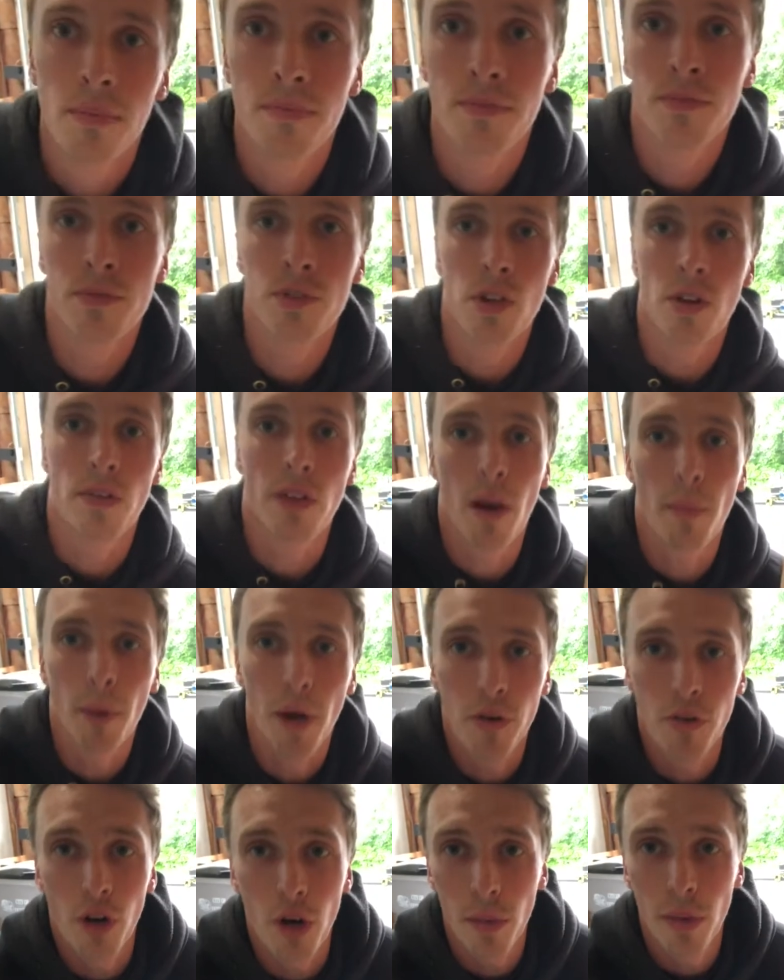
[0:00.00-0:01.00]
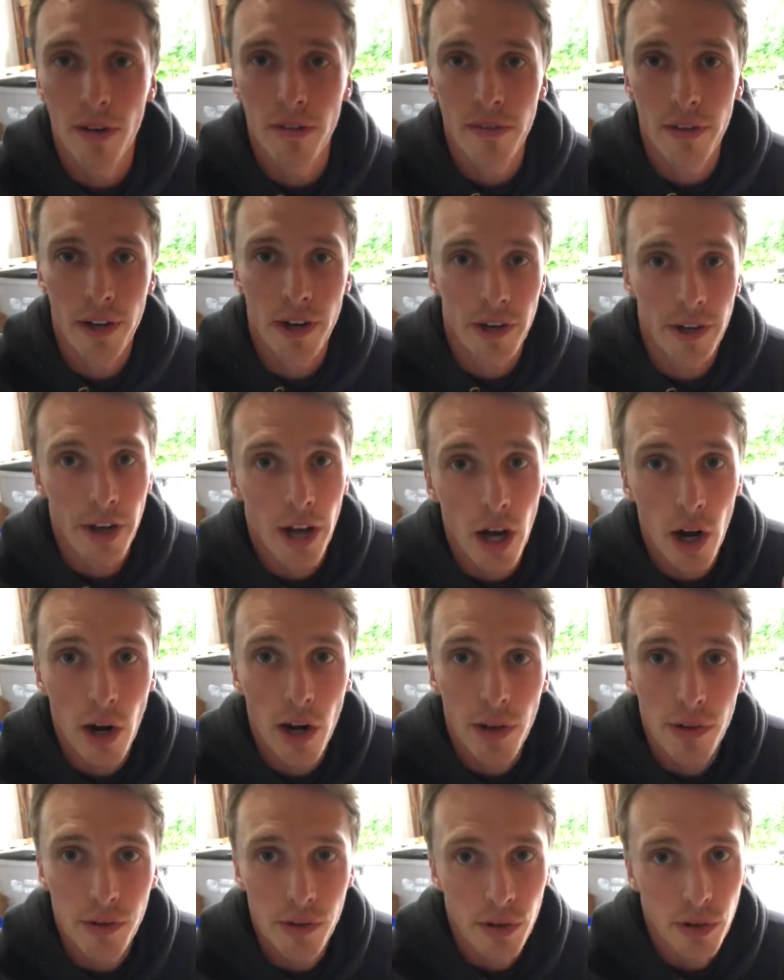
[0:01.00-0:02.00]
So I've got my drill bit figured out. I
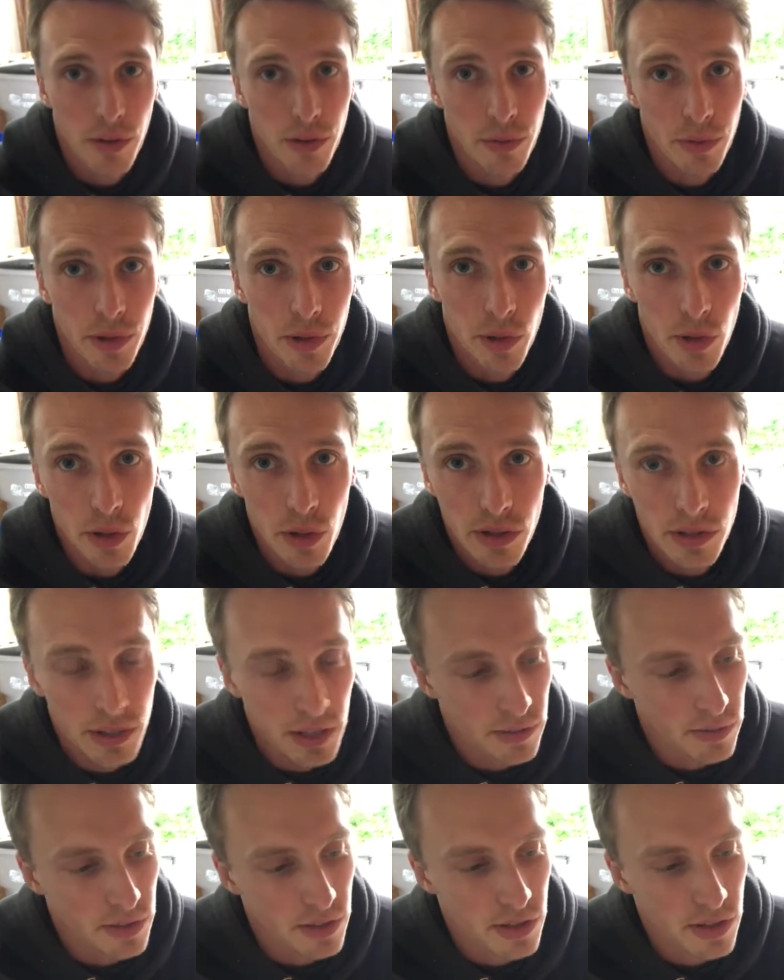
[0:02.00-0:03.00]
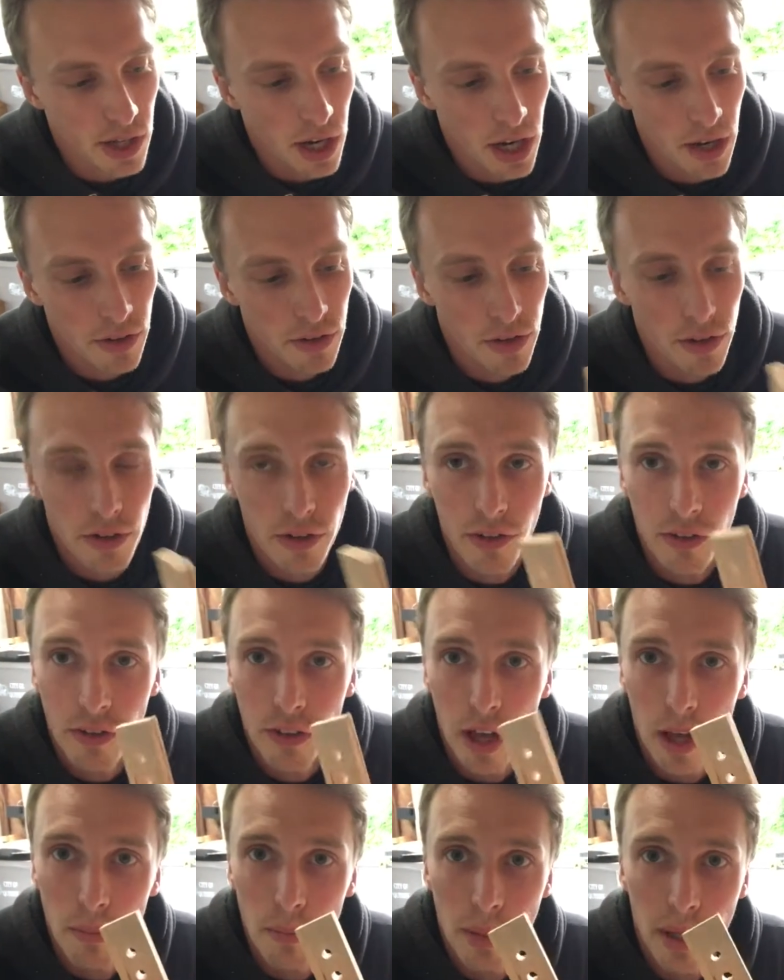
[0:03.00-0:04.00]
drilled 3 holes, different sizes.
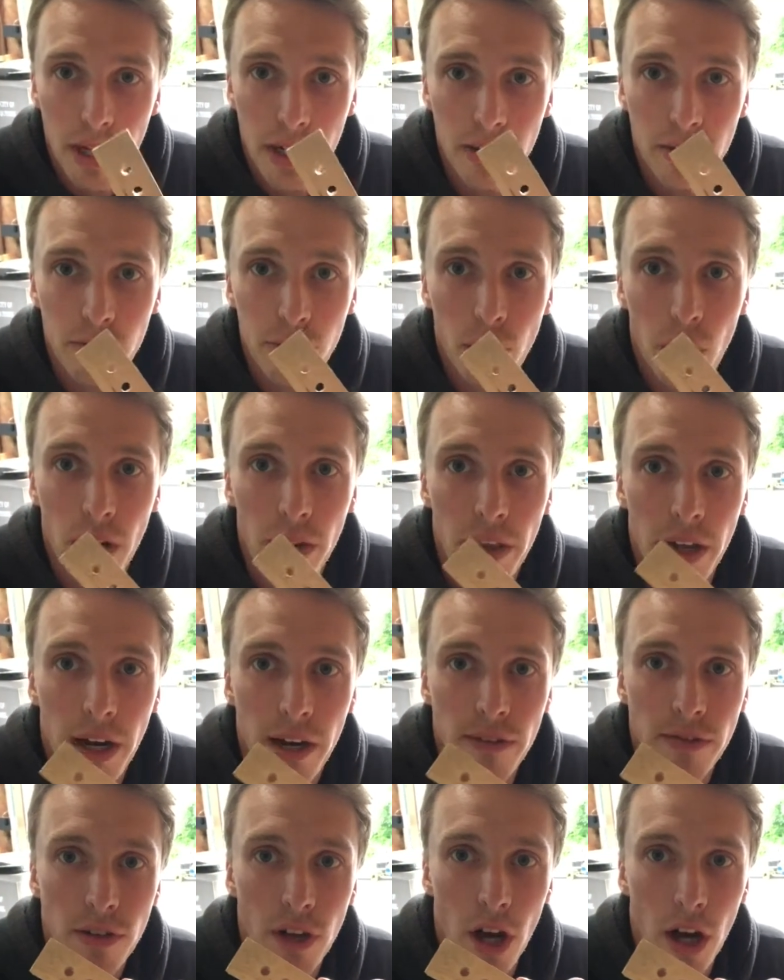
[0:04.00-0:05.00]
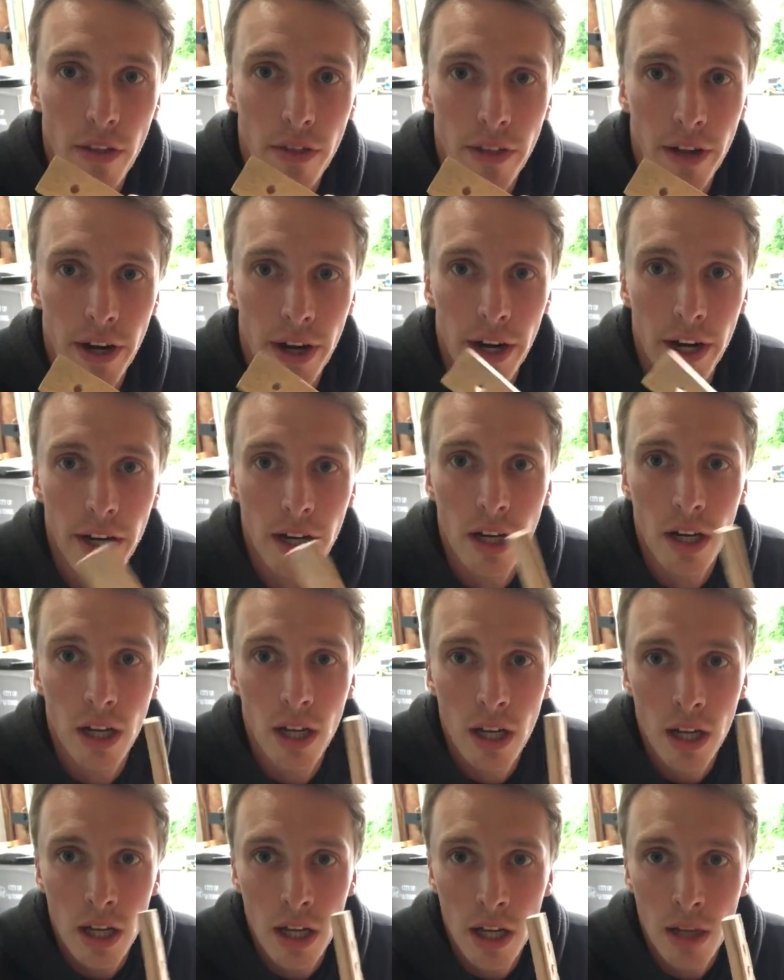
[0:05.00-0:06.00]
That biggest one that I've got there
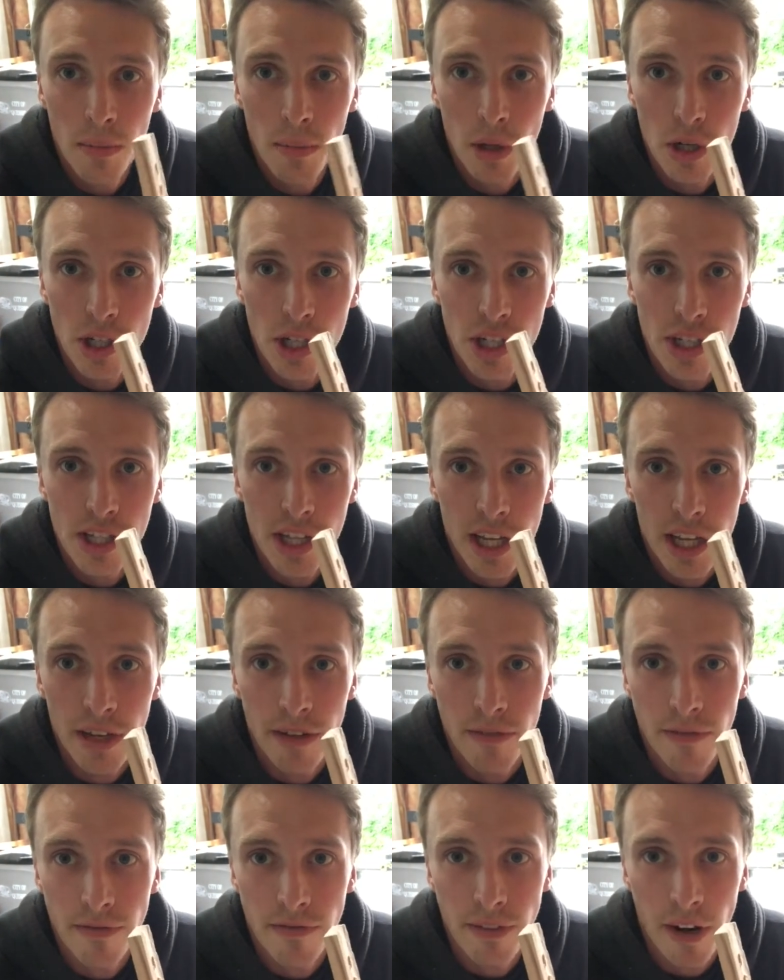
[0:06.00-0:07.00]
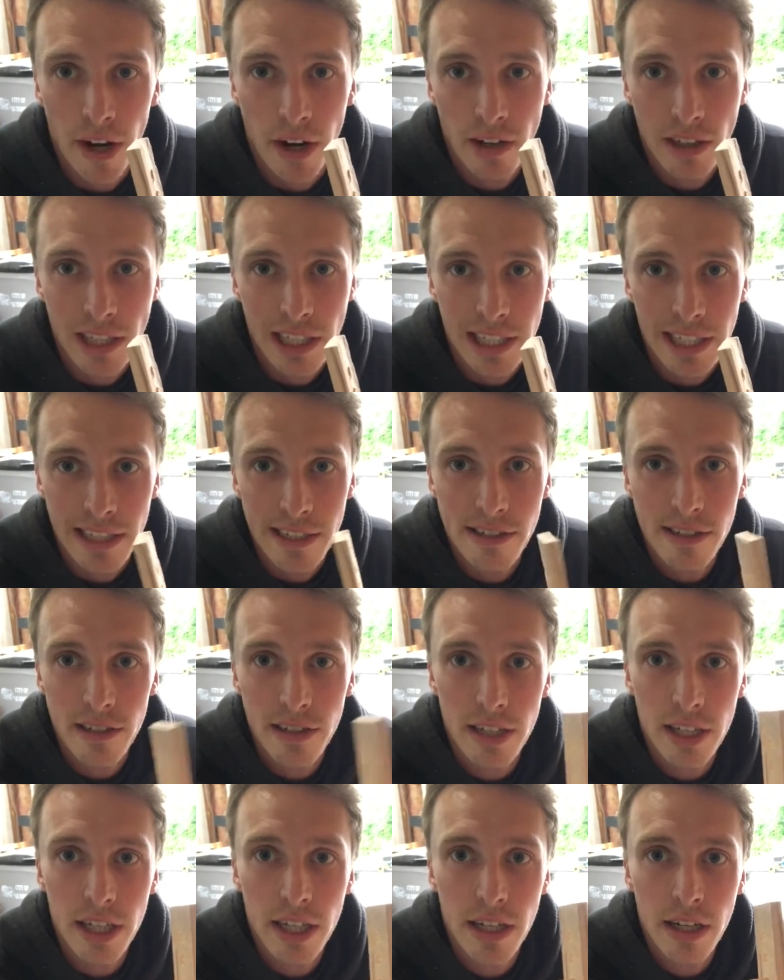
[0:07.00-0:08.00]
pushes in fairly
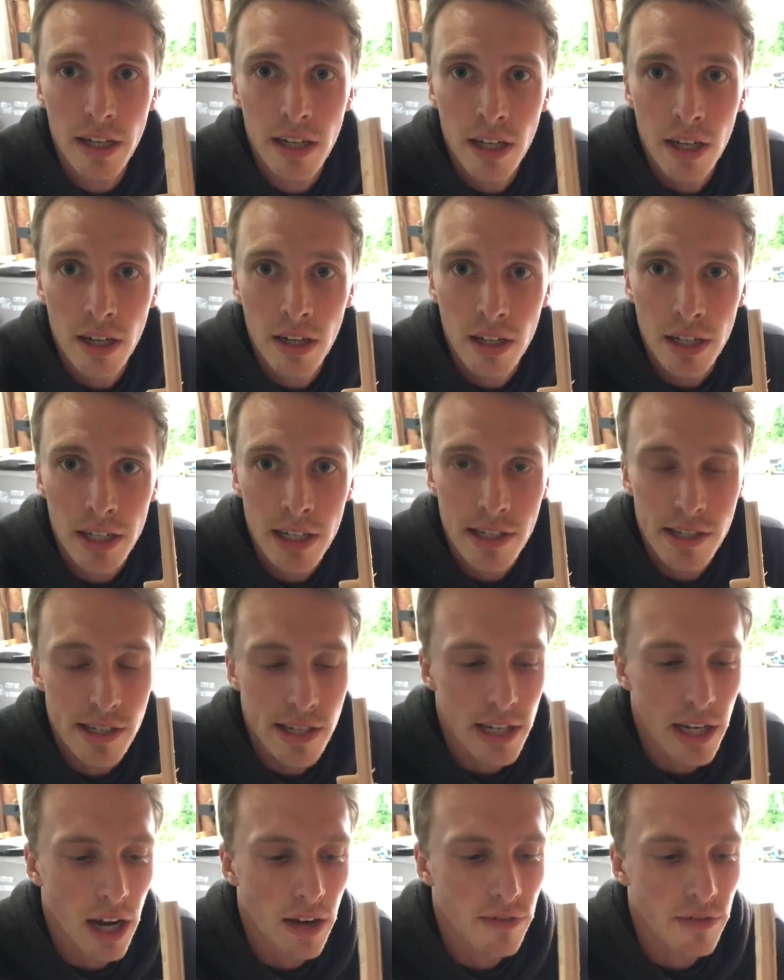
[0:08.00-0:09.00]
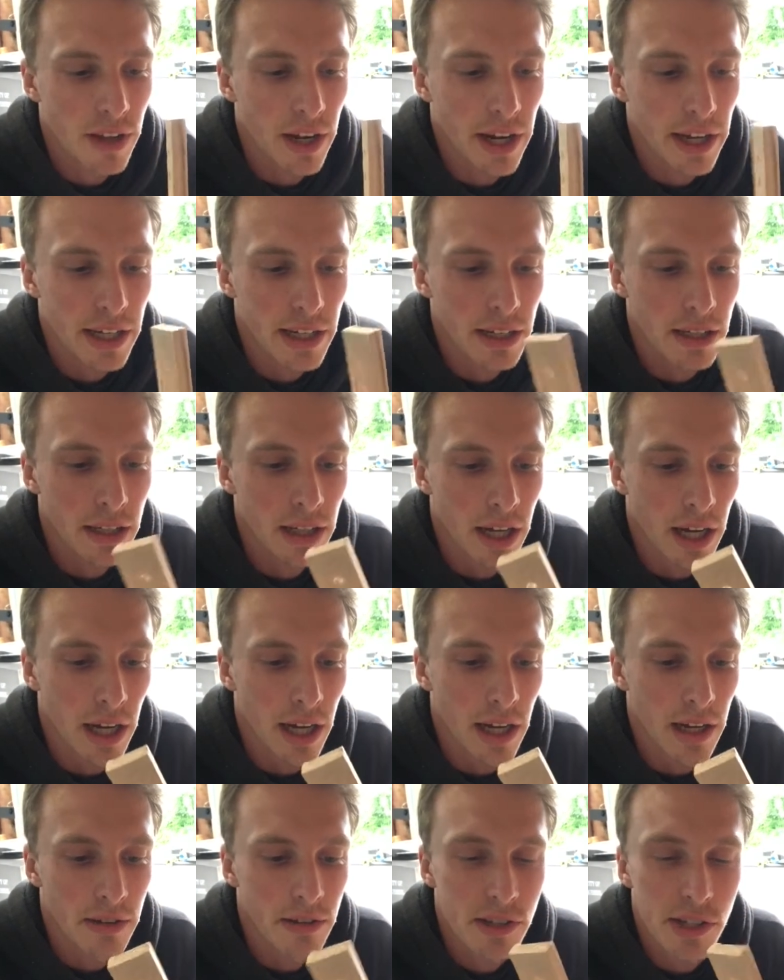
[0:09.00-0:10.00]
easily. Easy enough that I can
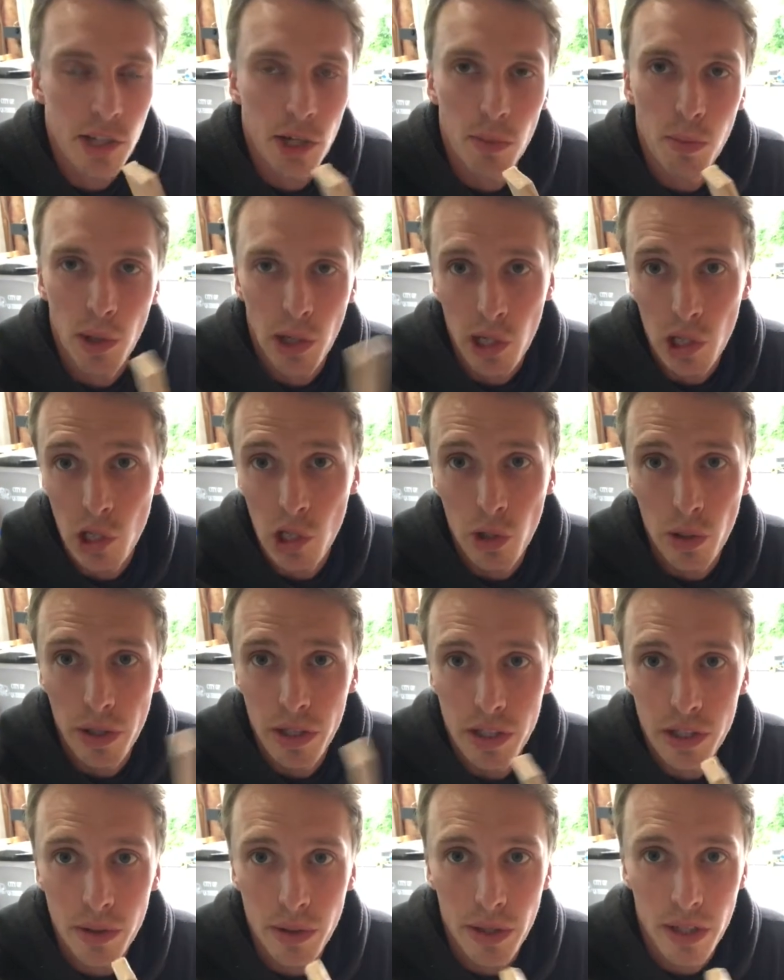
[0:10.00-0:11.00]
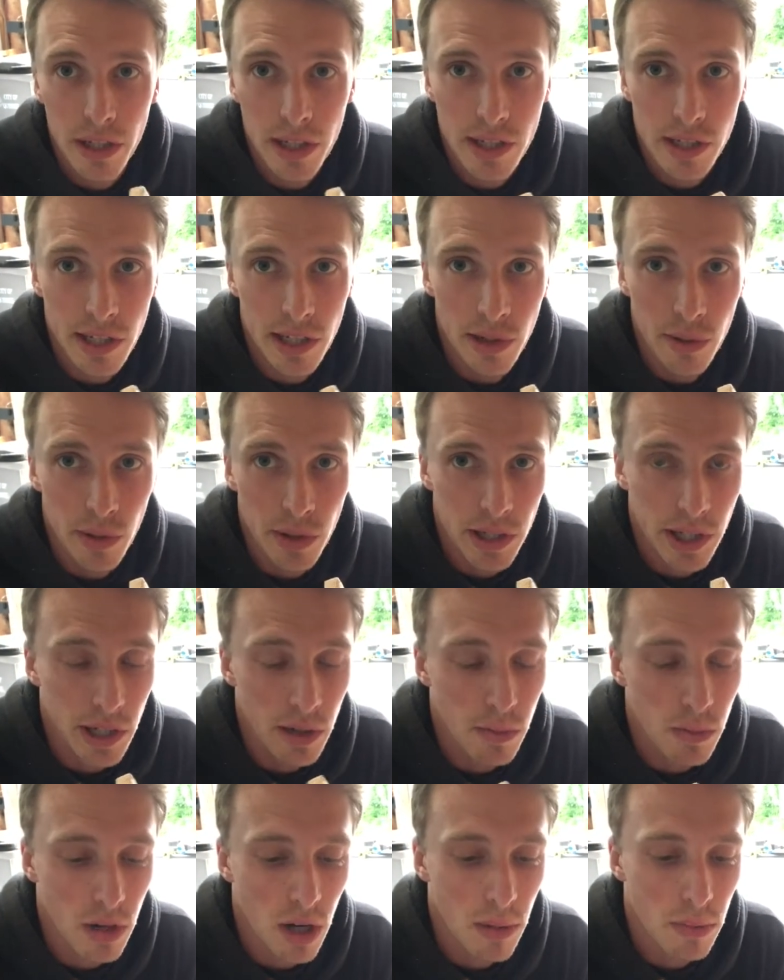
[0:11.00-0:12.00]
still put glue into it and it's gonna work
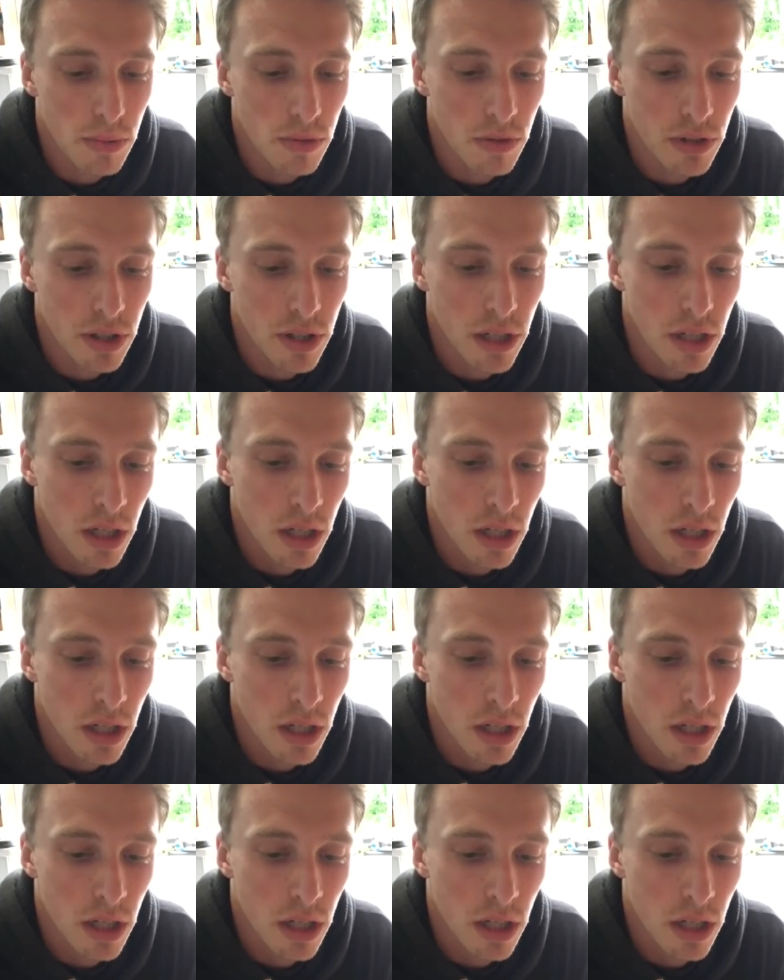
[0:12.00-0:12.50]
out properly.